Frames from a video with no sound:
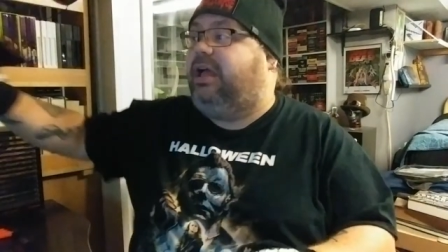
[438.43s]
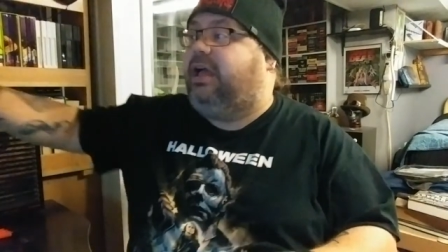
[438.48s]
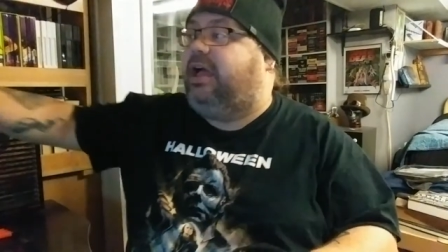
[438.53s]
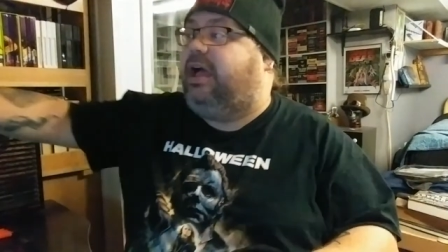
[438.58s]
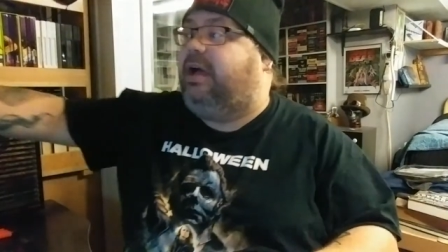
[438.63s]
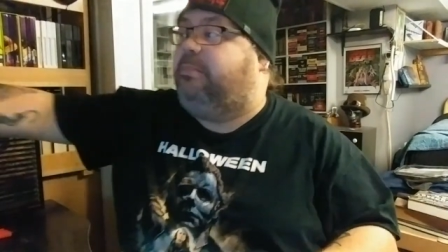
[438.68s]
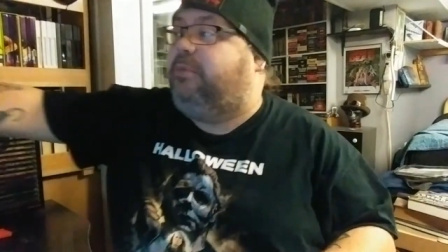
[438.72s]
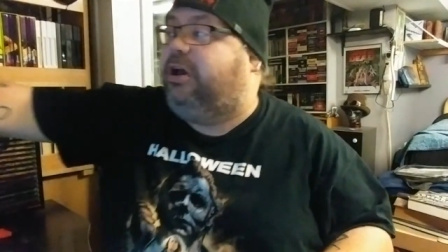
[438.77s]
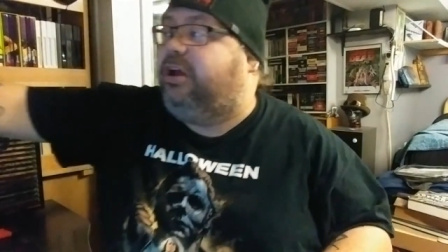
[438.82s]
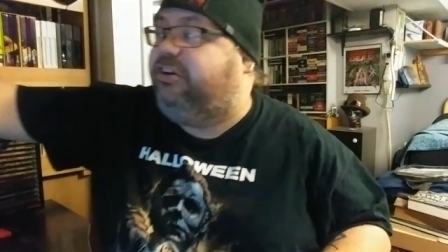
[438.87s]

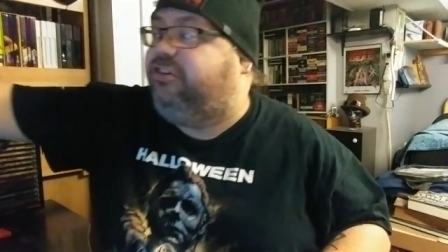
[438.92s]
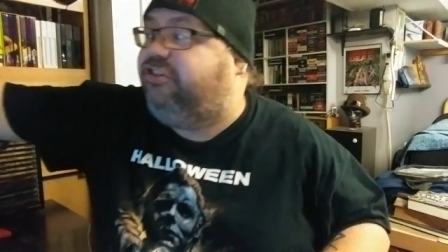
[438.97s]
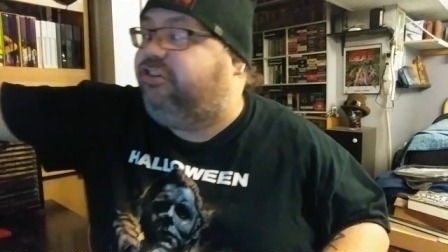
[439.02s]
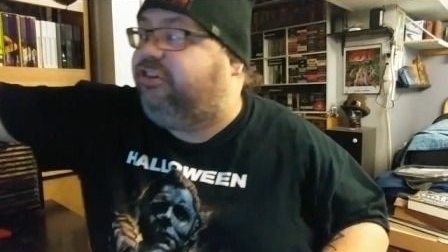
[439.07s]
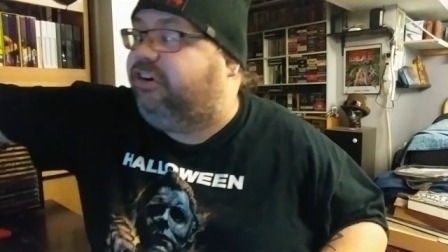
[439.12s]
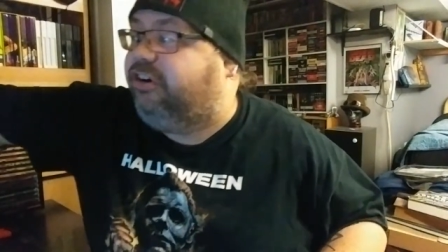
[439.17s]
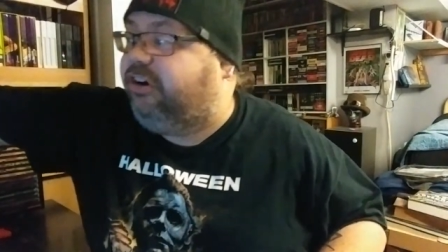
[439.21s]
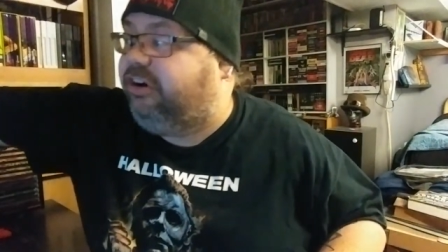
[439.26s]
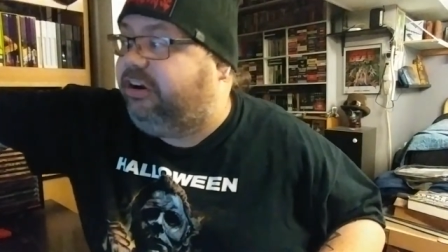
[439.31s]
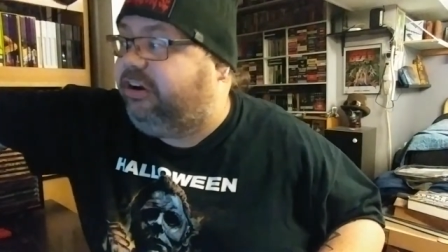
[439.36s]
I'm not
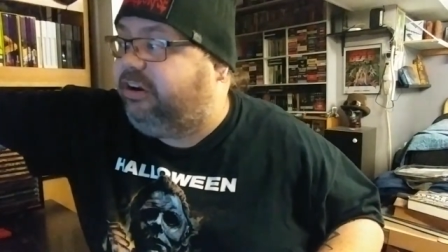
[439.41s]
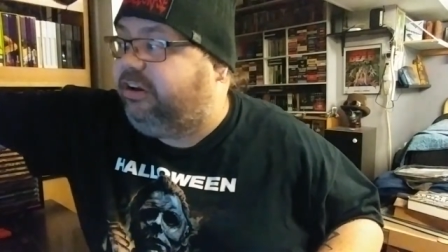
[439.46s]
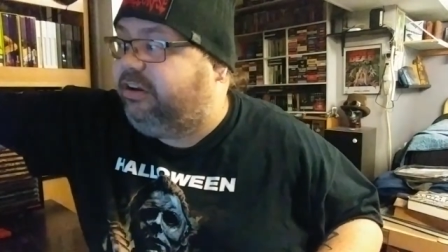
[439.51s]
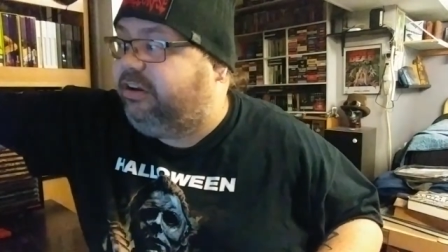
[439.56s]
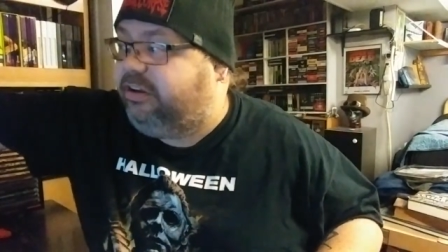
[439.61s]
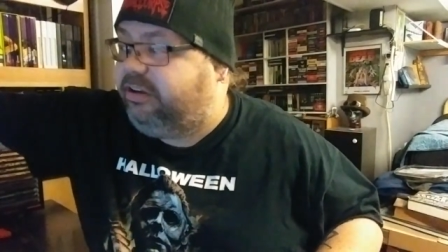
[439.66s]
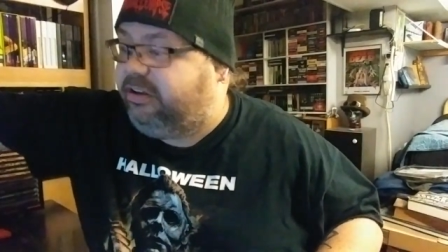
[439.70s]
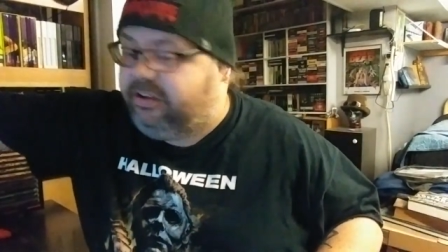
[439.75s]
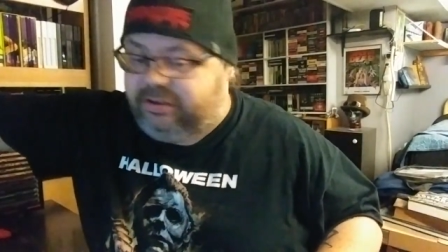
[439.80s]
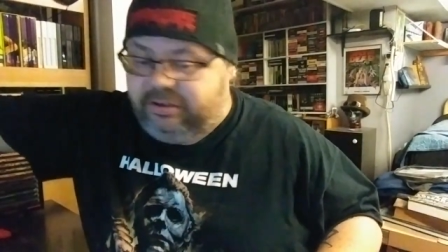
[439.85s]
sure.
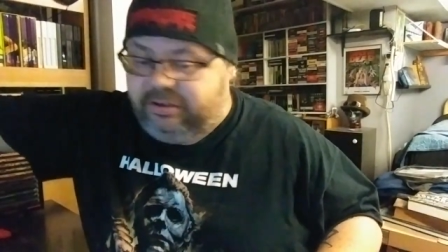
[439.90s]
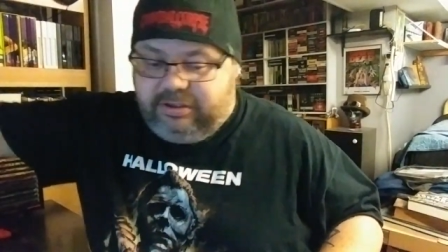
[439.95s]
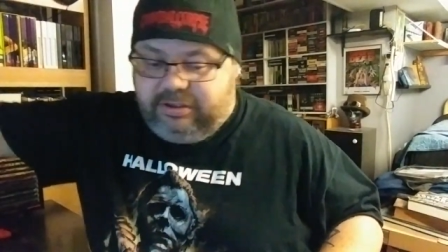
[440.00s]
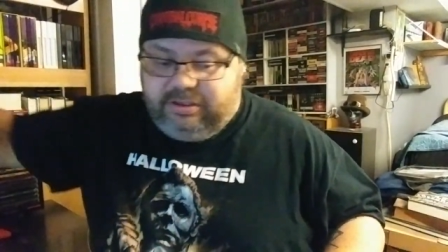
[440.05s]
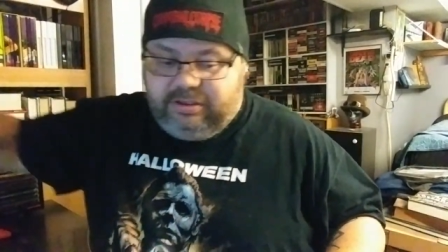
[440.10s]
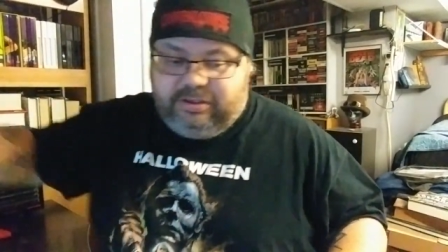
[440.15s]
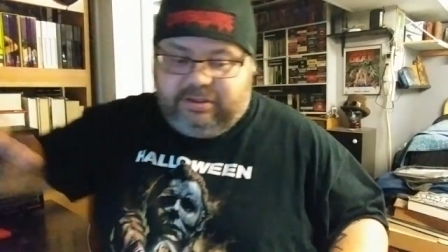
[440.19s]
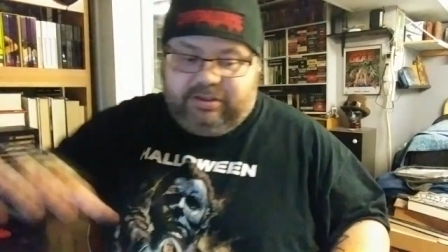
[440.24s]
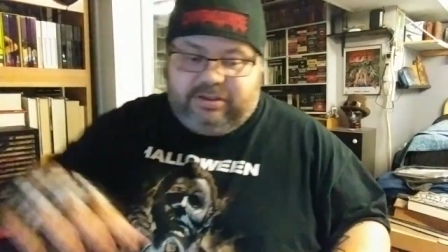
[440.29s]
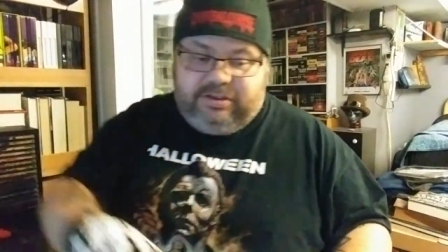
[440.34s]

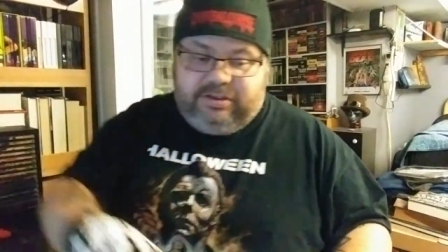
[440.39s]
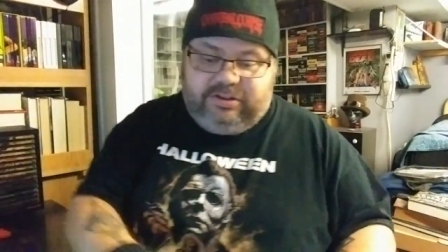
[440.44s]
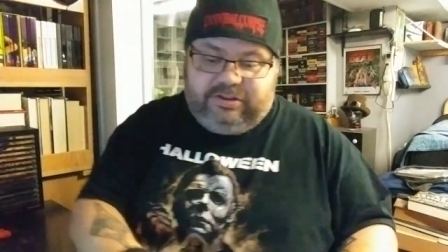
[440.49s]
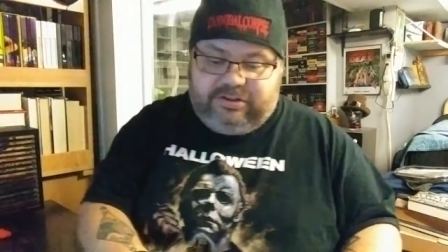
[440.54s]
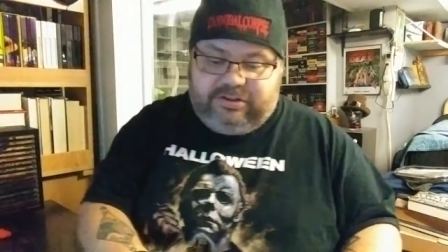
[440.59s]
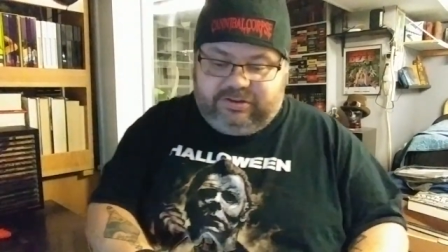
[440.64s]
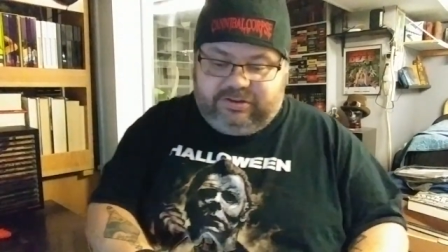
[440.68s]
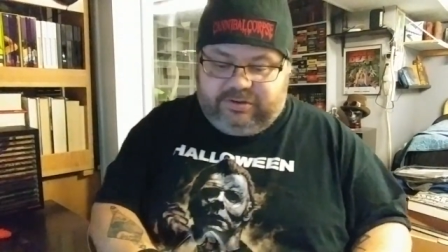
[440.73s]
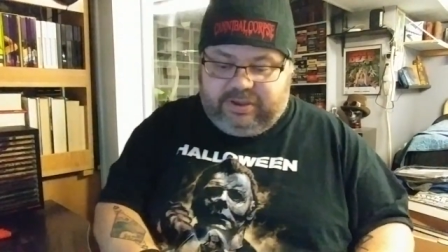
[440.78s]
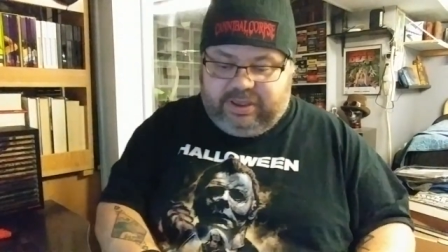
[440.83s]

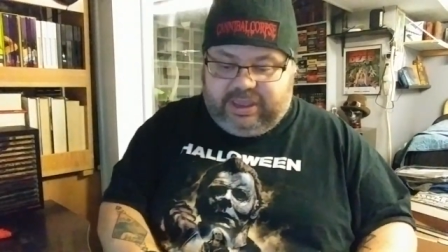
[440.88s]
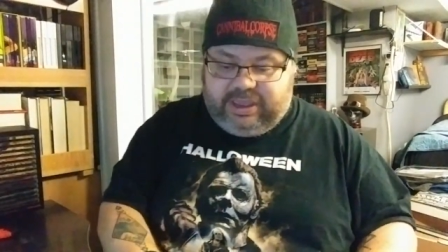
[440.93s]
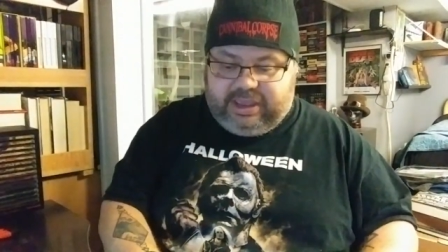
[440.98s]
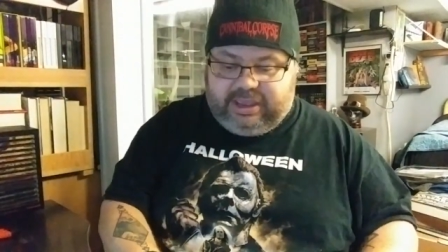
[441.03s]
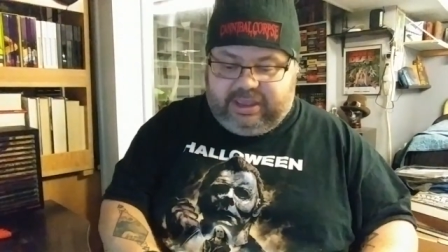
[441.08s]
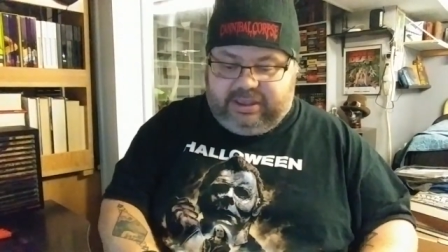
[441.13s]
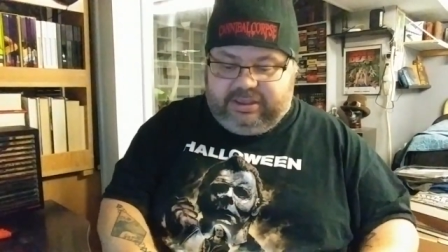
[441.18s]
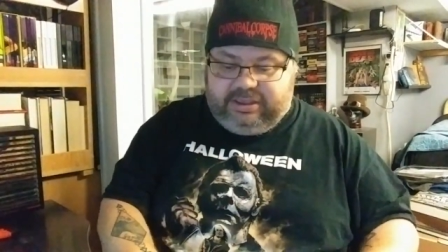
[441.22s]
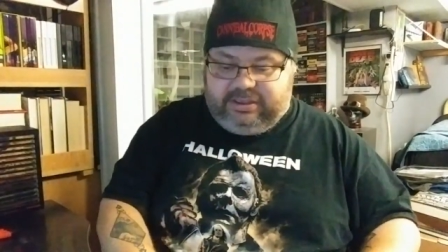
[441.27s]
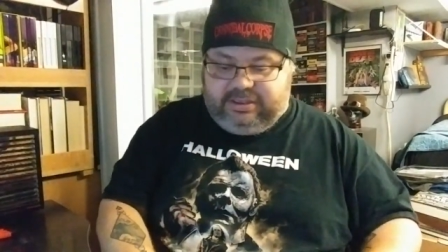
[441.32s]
So
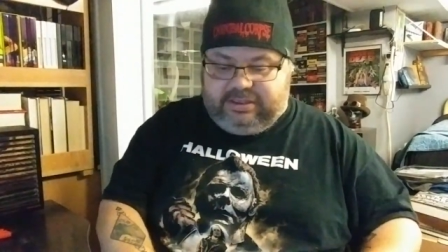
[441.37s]
yeah.